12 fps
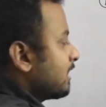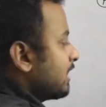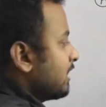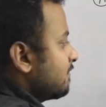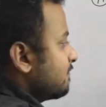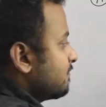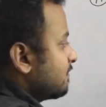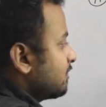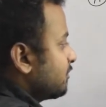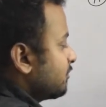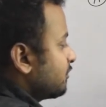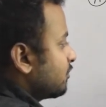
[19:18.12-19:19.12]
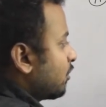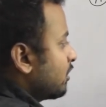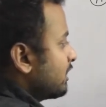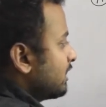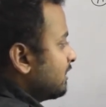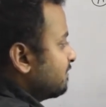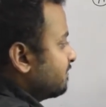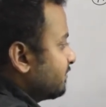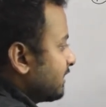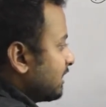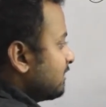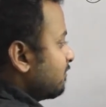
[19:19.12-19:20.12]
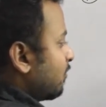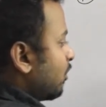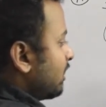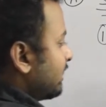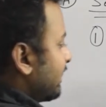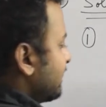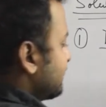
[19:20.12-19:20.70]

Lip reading: if sodium in molten